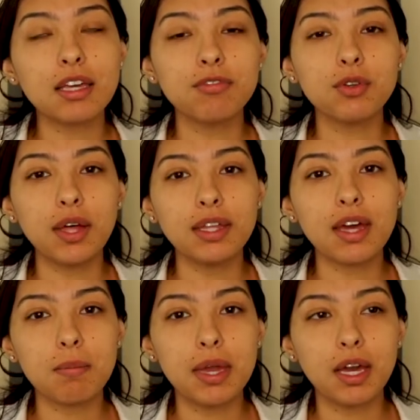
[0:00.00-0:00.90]
if you like
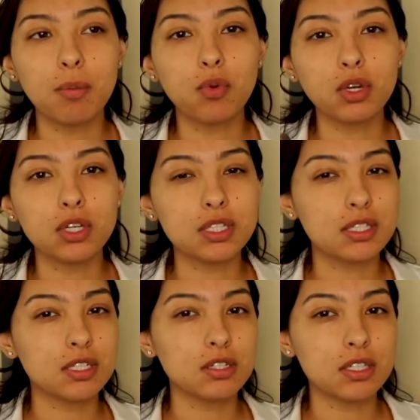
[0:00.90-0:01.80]
that makeup where you could
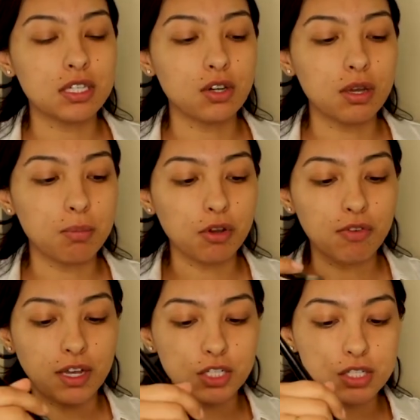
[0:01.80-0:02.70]
still see your
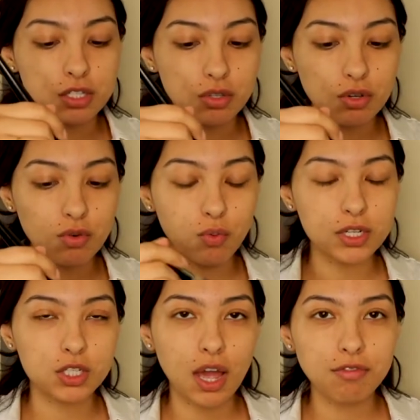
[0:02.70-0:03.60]
imperfections through,
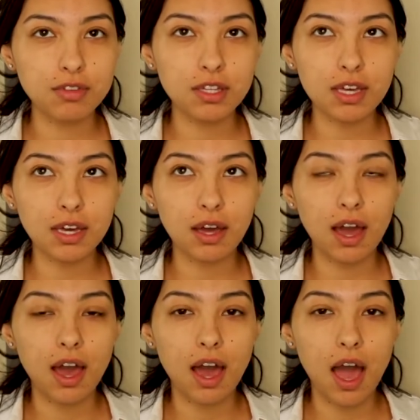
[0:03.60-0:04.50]
which I feel like
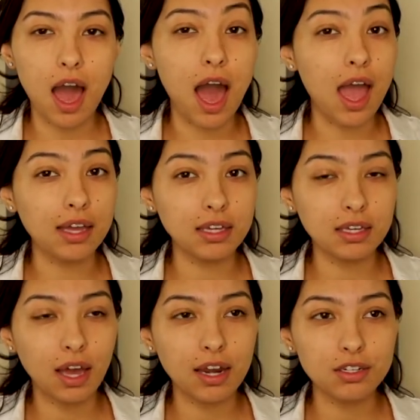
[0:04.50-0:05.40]
I
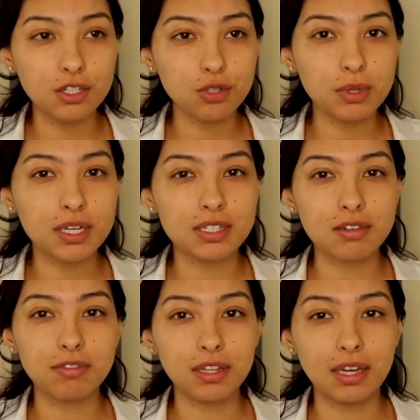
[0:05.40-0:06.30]
kind of do because
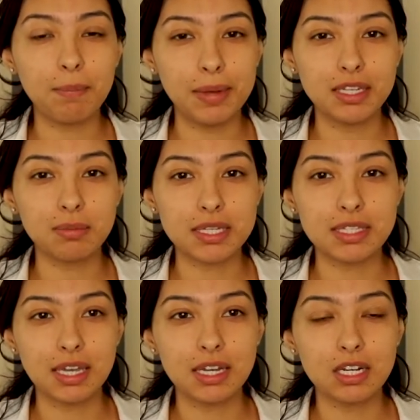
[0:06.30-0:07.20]
I feel like it makes my
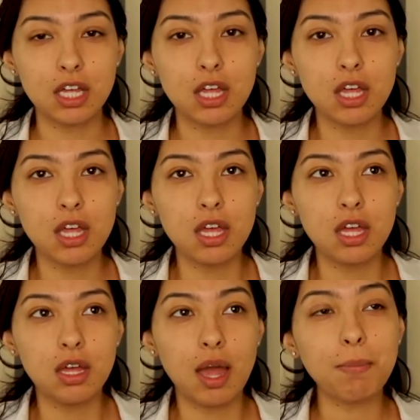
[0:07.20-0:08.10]
skin
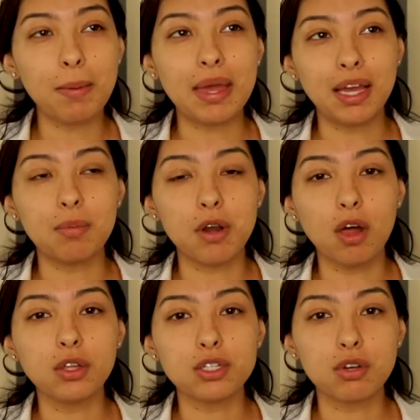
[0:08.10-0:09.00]
and my makeup
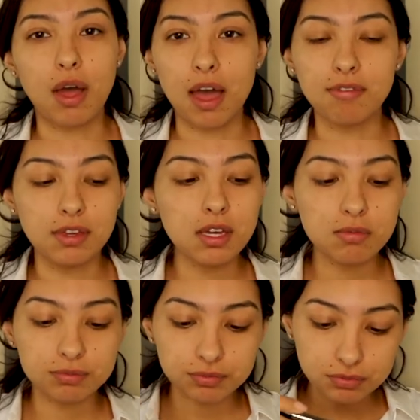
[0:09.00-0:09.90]
not look so heavy.
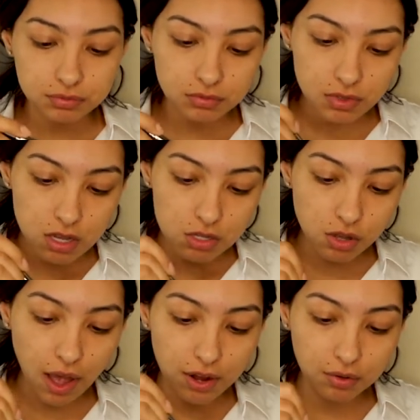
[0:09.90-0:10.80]

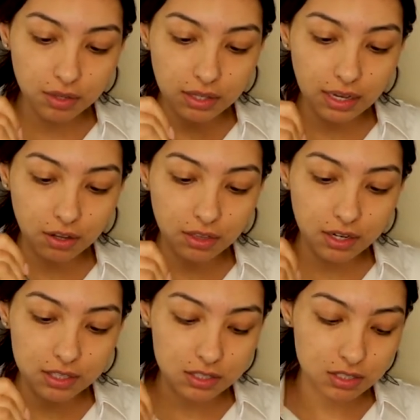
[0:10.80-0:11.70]
So I don't really care that
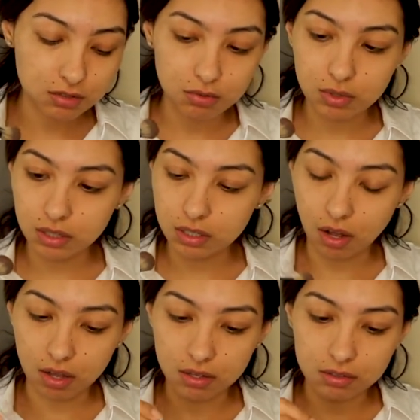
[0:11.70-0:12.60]
it's really
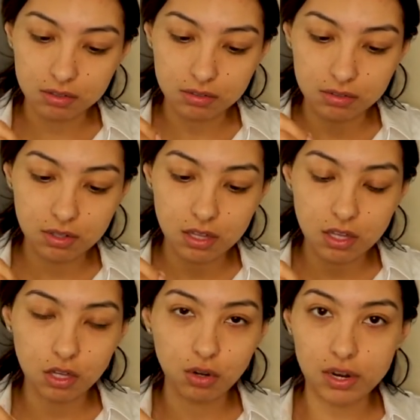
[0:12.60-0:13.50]
not
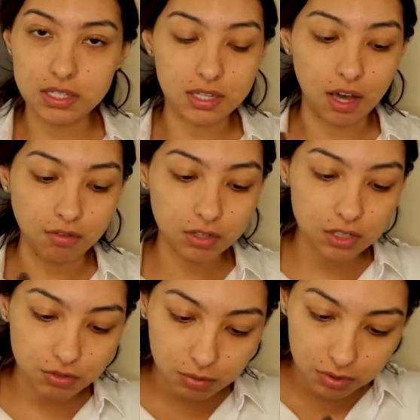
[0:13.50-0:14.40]
crazy
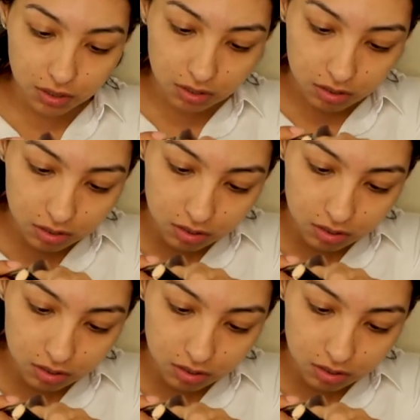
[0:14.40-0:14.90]
coverage for me.